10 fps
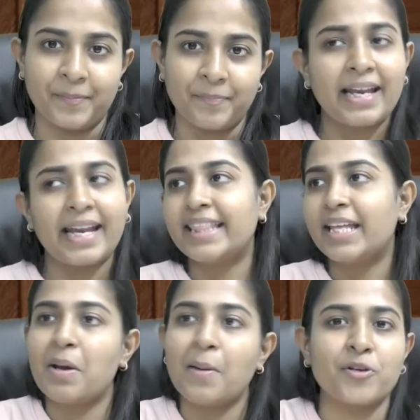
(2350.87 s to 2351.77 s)
Can there be a
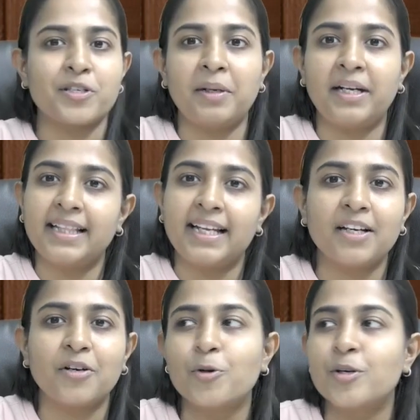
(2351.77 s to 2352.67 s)
possibility that the
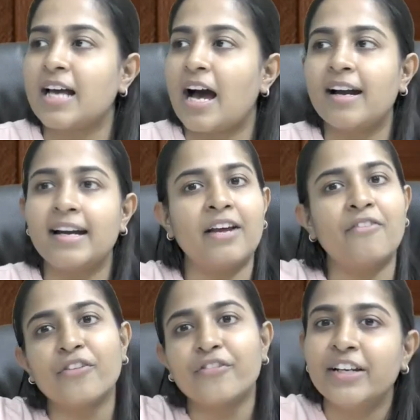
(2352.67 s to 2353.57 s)
goods are delivered
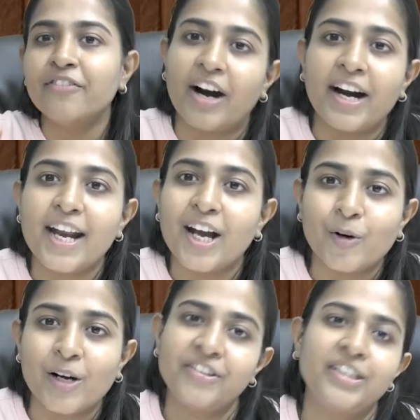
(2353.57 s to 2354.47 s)
within 1 day only,
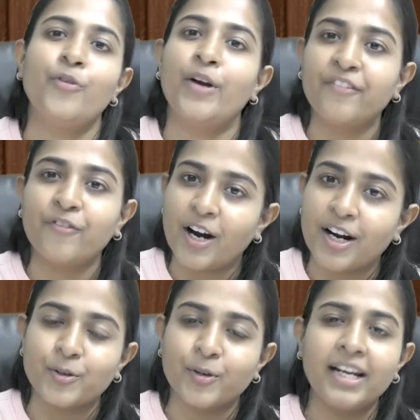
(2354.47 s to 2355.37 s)
within 24 hours
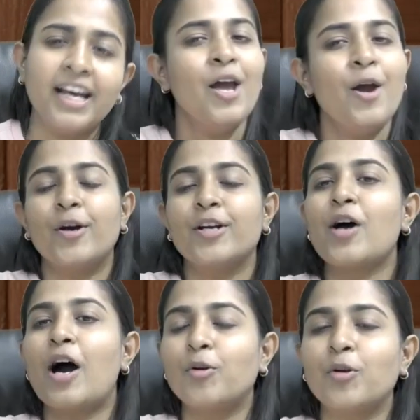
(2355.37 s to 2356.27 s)
only? Okay, so
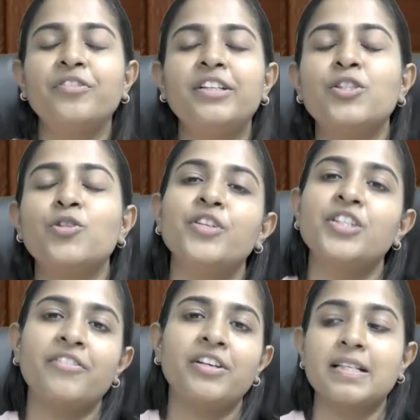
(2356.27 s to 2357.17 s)
out of these two, whichever
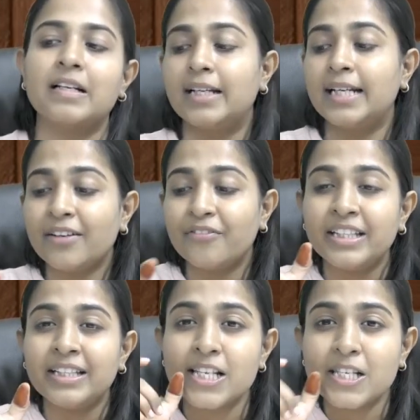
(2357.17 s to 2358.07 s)
is earlier, within
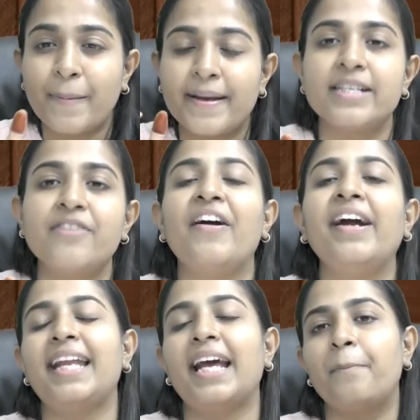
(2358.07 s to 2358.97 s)
this specified
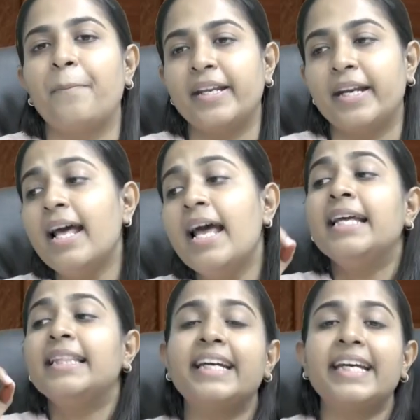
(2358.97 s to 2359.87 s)
time period,
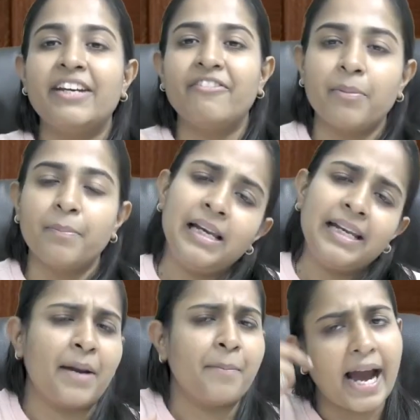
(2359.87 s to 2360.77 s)
the e-way bill can
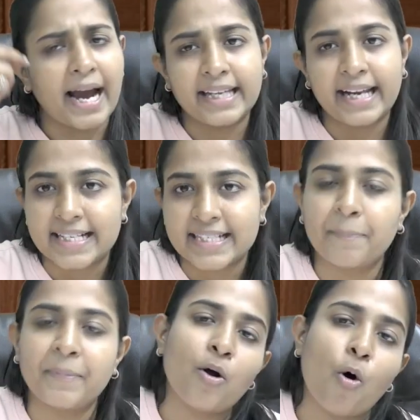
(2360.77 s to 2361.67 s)
be either accepted
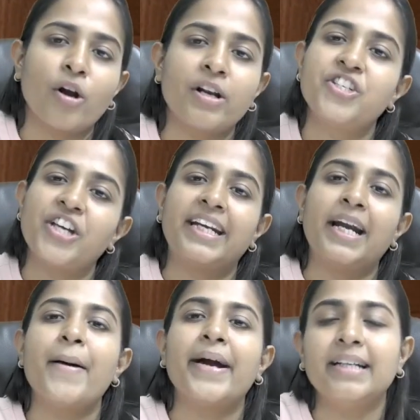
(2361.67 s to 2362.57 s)
or rejected
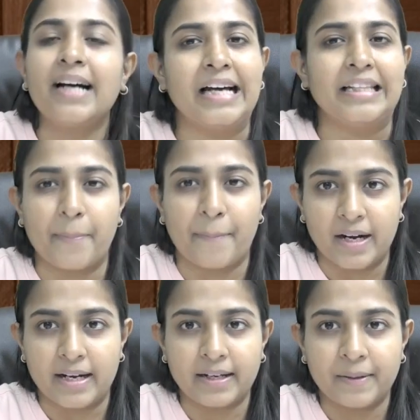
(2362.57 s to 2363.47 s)
by the other
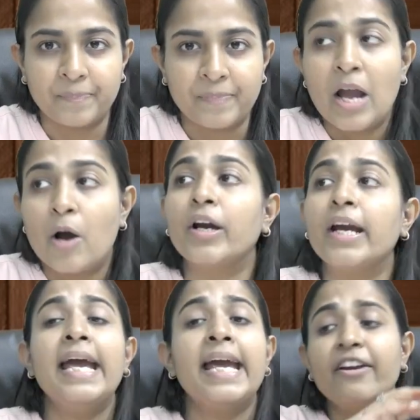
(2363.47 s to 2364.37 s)
party. Okay,
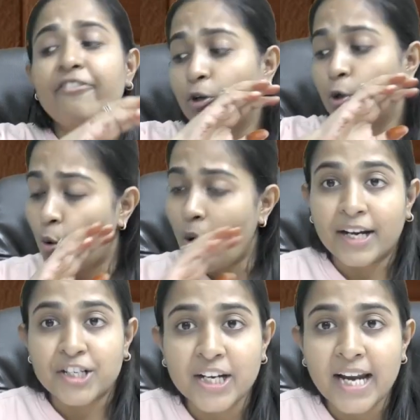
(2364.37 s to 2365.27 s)
if no
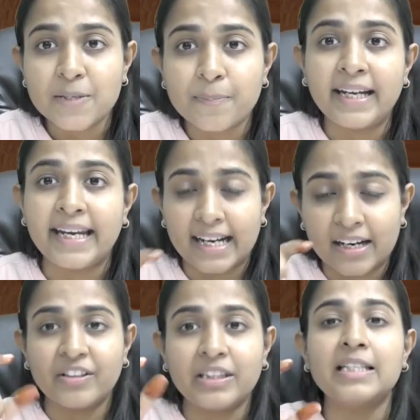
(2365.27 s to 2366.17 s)
action has been taken
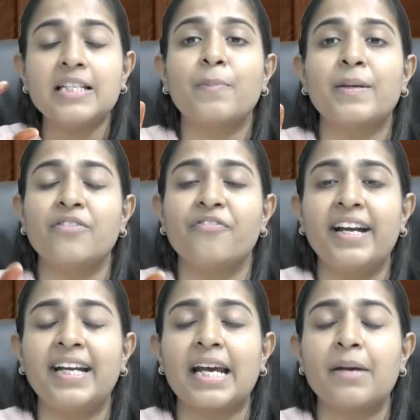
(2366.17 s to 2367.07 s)
within this specified
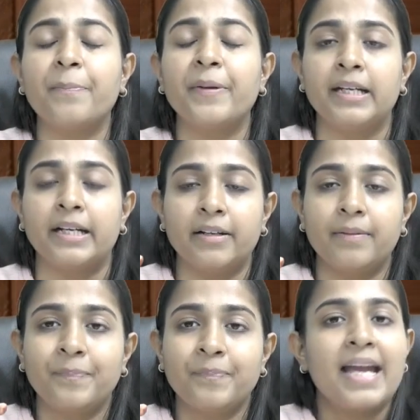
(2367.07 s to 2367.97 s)
time period,
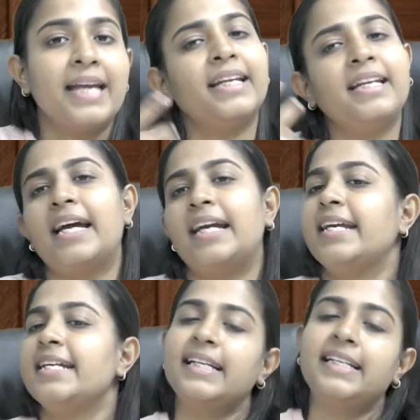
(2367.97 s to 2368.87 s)
then in that case,
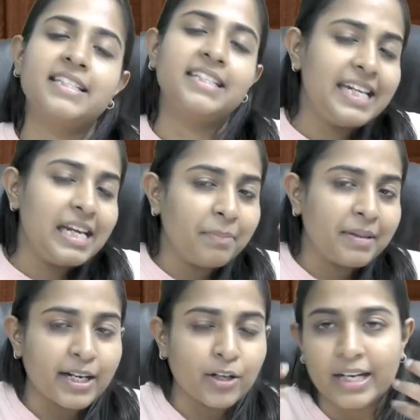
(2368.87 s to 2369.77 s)
it is deemed that
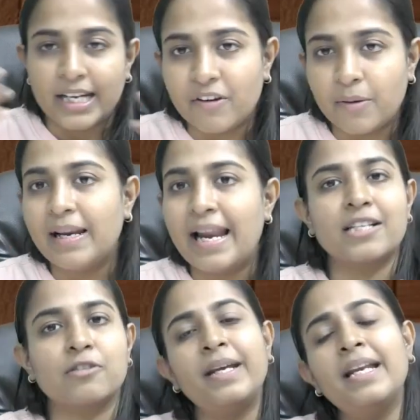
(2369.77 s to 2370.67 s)
your e-way bill has
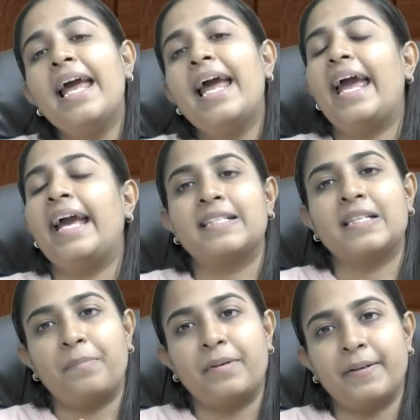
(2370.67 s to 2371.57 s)
been
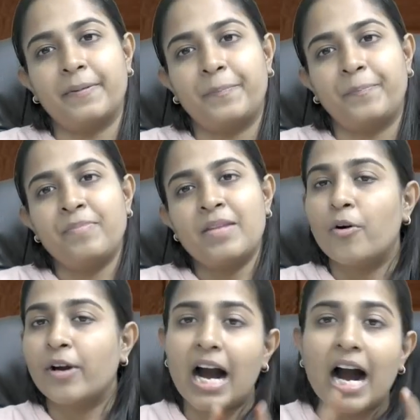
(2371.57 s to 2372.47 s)
accepted. Okay,
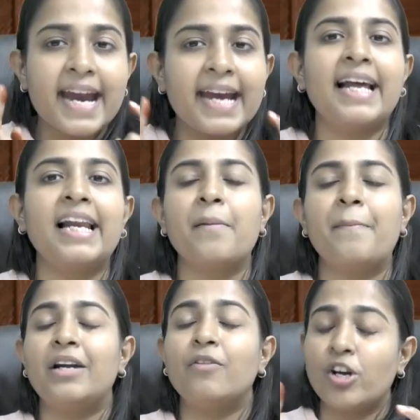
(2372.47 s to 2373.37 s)
again I'll repeat,
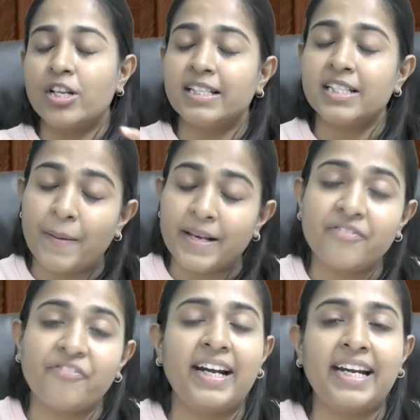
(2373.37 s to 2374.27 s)
what is the
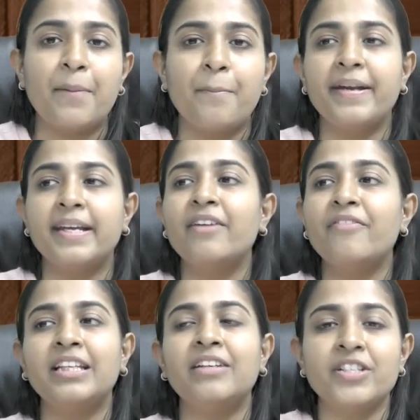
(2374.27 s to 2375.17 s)
specified time period
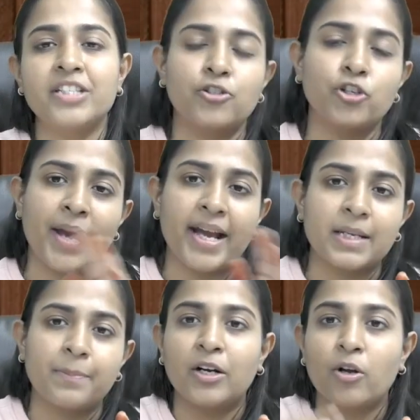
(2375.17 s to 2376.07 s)
within which it should be
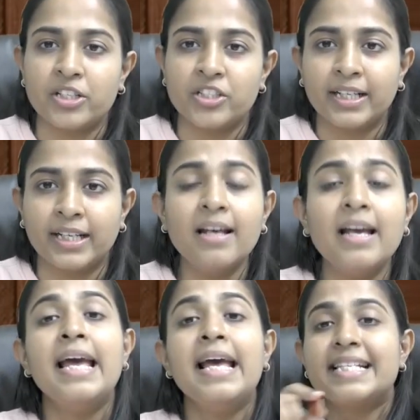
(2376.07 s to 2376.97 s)
accepted or rejected?
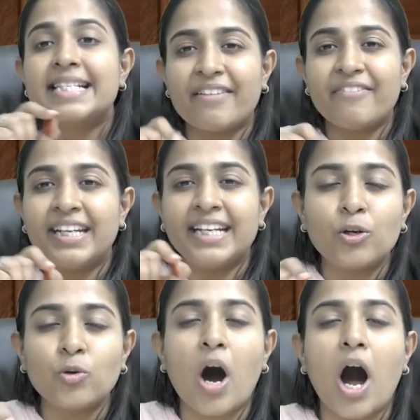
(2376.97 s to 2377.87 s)
72
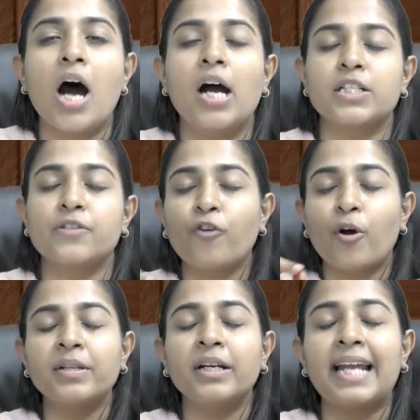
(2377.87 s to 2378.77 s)
hours from the
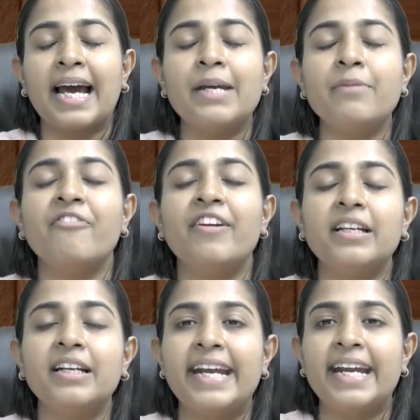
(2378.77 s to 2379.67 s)
time when the
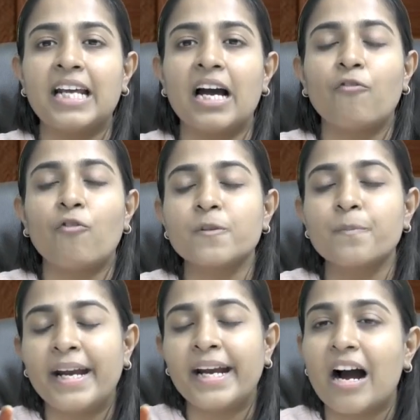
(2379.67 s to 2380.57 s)
data was
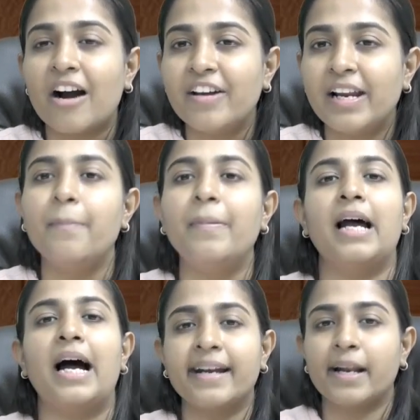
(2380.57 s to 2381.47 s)
made available
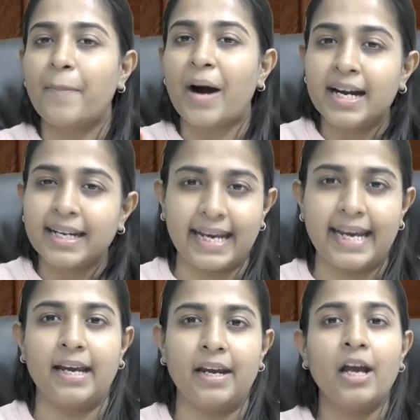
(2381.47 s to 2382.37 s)
under part
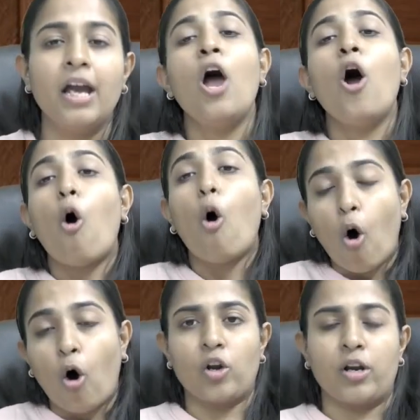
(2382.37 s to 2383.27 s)
A,
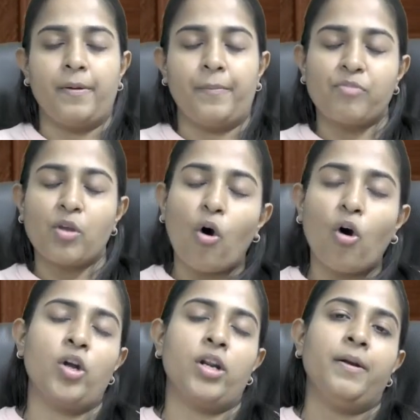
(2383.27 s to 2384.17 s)
or
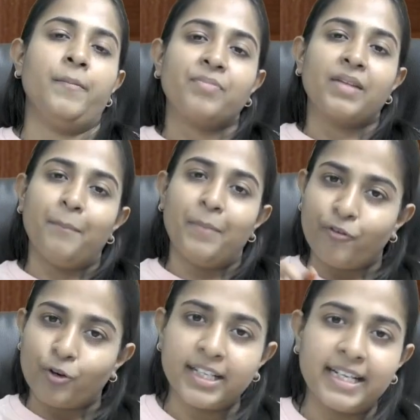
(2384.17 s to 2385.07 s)
before
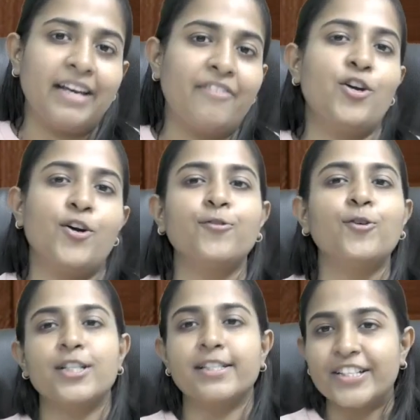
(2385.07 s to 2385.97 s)
the delivery of goods,
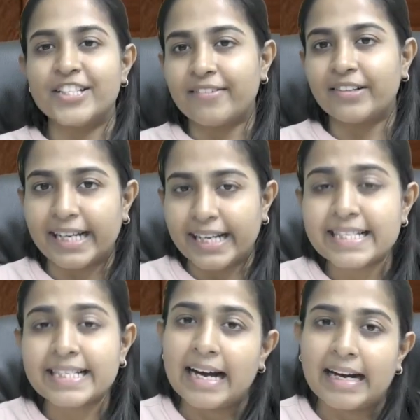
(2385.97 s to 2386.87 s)
whichever is
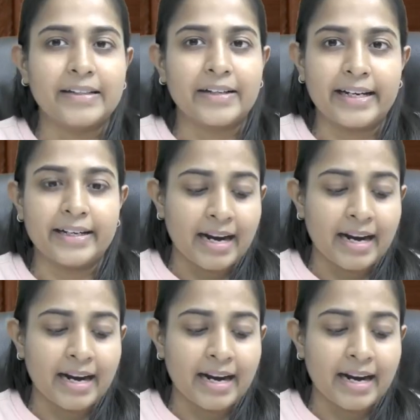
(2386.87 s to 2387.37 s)
earlier.